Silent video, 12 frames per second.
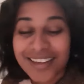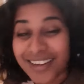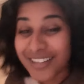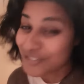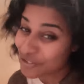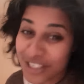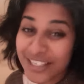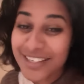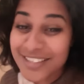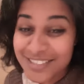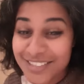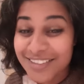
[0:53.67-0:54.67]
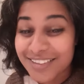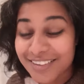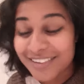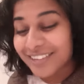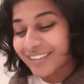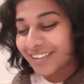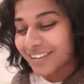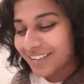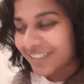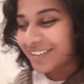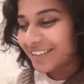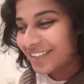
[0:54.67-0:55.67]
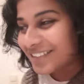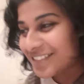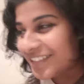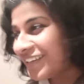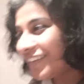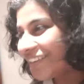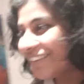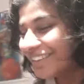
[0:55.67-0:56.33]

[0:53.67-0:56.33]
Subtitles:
It's really easy. See?